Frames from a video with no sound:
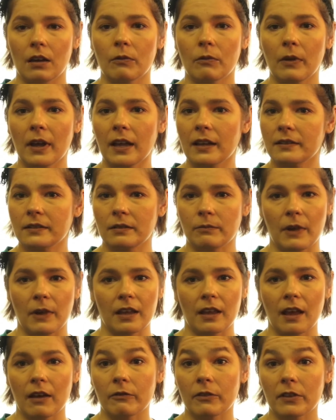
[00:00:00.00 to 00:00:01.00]
a way to
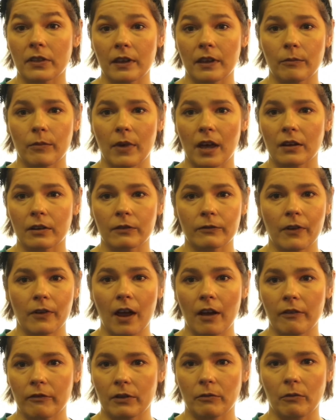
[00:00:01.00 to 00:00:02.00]
make everything better for
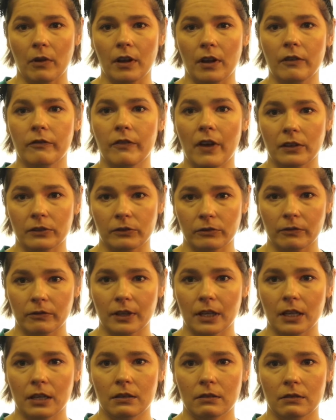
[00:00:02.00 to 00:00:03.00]
everyone
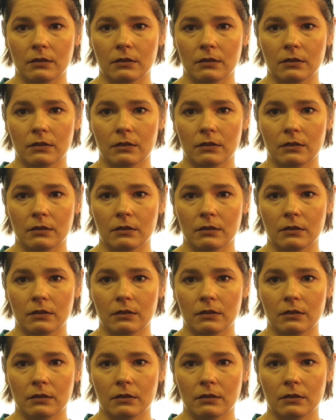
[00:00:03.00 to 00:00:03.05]
eventually.